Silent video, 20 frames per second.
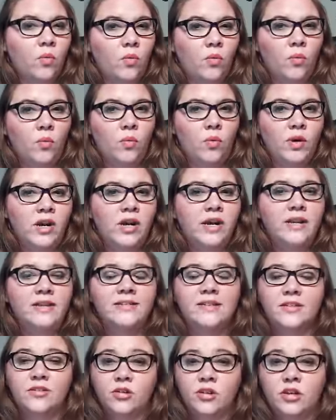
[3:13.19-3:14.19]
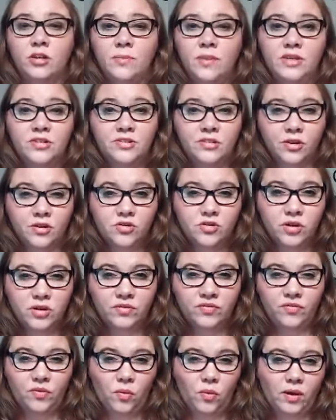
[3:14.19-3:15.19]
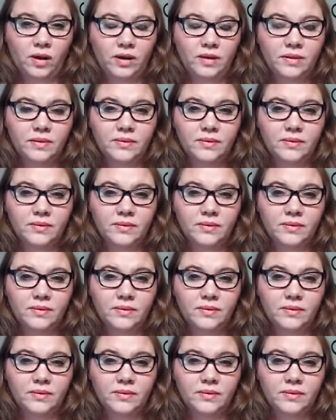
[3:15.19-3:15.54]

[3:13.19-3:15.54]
what it is that they're going to be searching for.